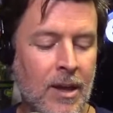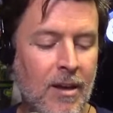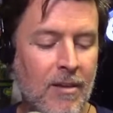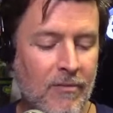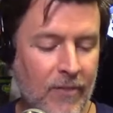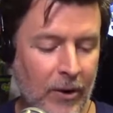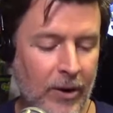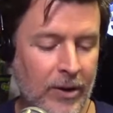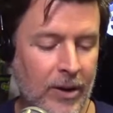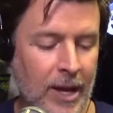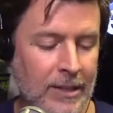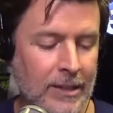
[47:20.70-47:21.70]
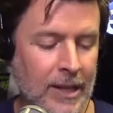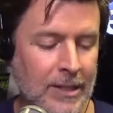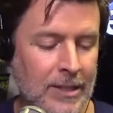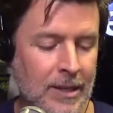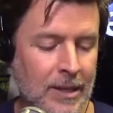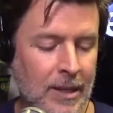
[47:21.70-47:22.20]
Fahrenheit.
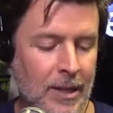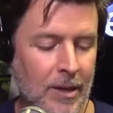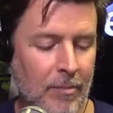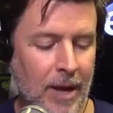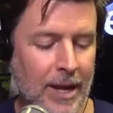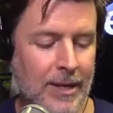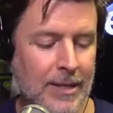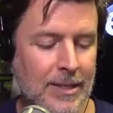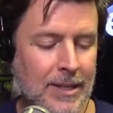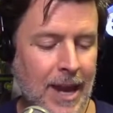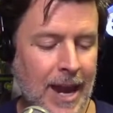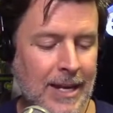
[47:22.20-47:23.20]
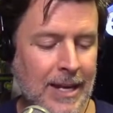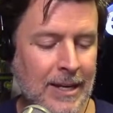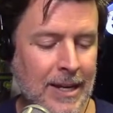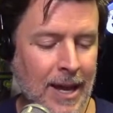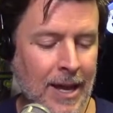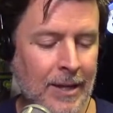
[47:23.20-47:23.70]
That's minus
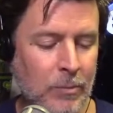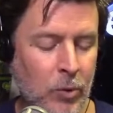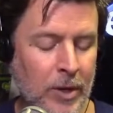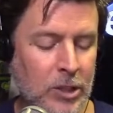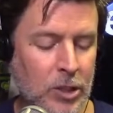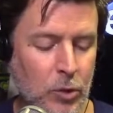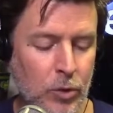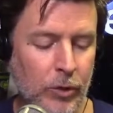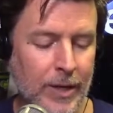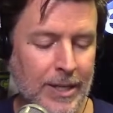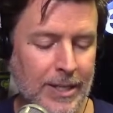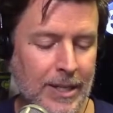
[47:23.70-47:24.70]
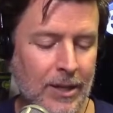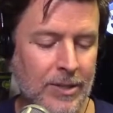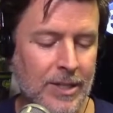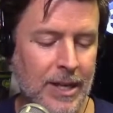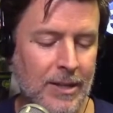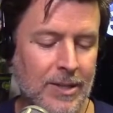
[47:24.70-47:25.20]
89.2 degrees
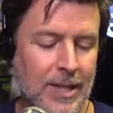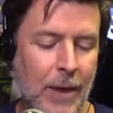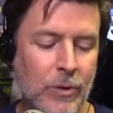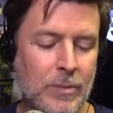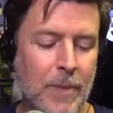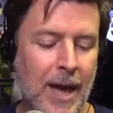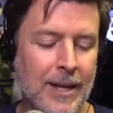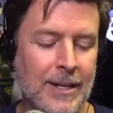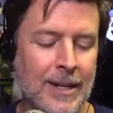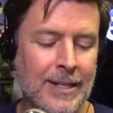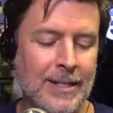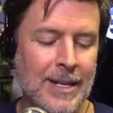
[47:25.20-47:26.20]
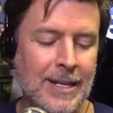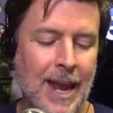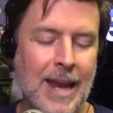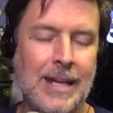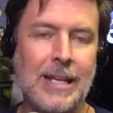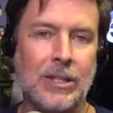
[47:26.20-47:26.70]
Celsius. That was back in
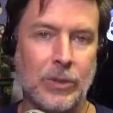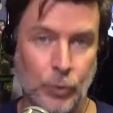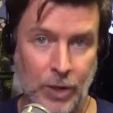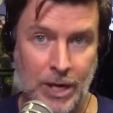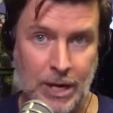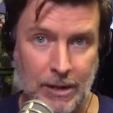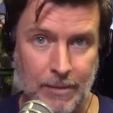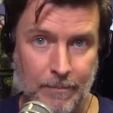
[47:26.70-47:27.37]
1983.